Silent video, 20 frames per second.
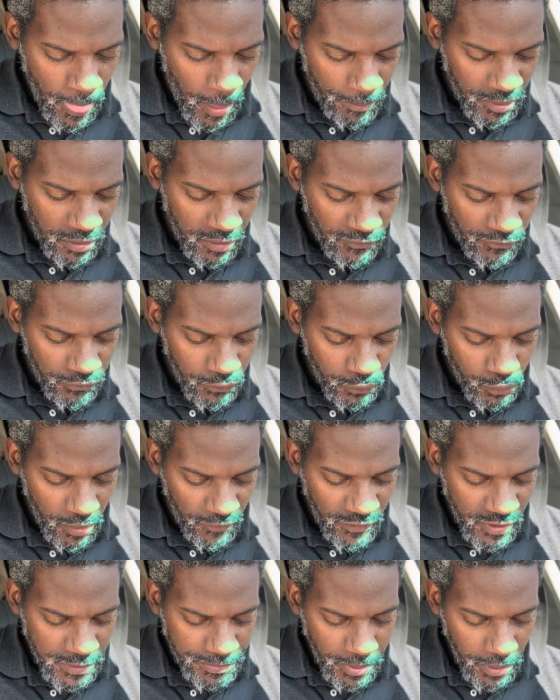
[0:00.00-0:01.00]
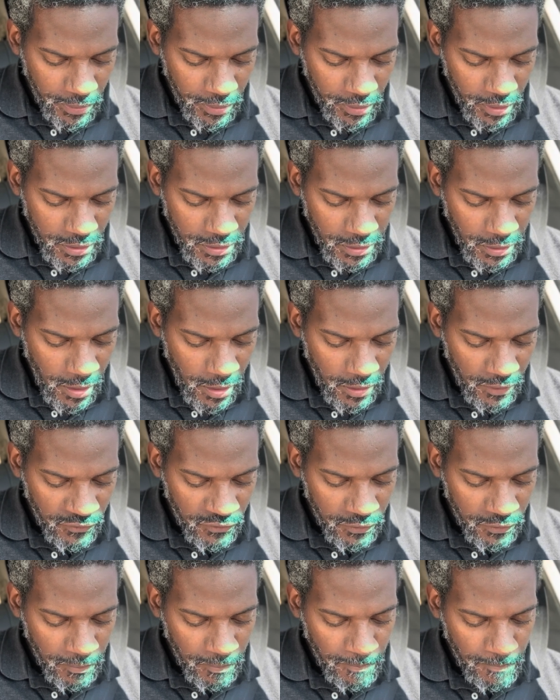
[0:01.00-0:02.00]
But the fruit of the Spirit is
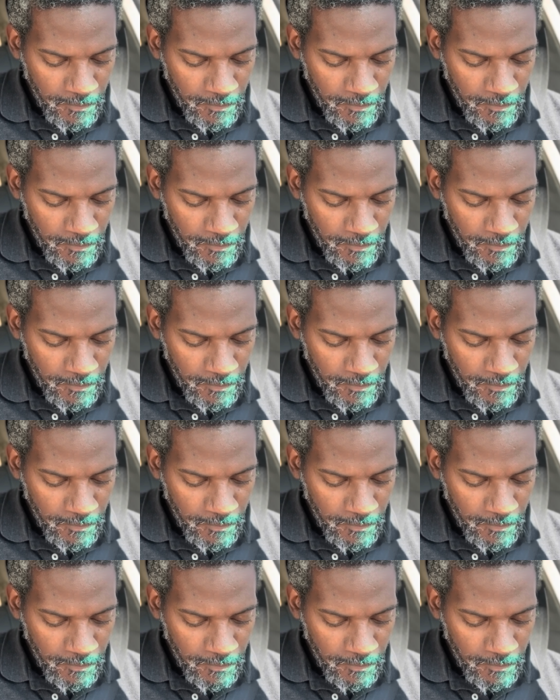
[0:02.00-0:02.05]
love,